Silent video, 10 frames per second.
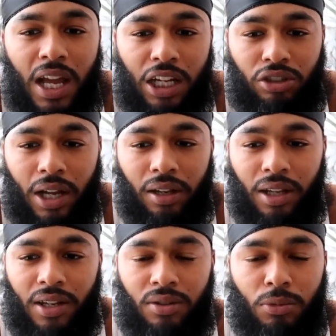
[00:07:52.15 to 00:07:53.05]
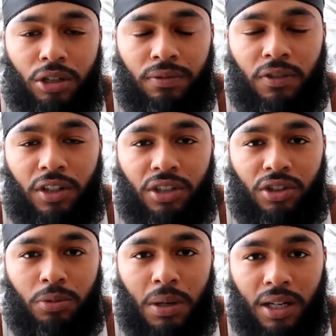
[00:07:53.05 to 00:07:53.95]
i try to get as much
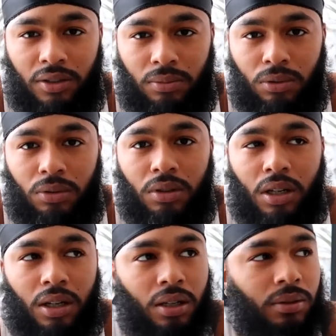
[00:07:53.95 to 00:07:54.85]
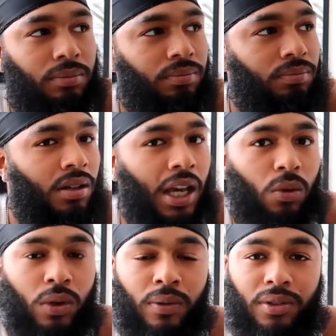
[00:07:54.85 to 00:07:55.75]
footage as possible um
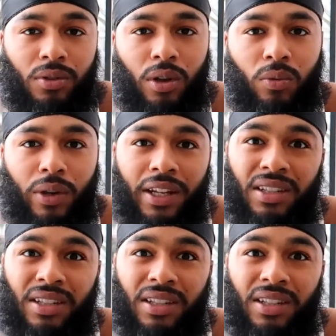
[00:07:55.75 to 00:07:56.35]
yeah we was and,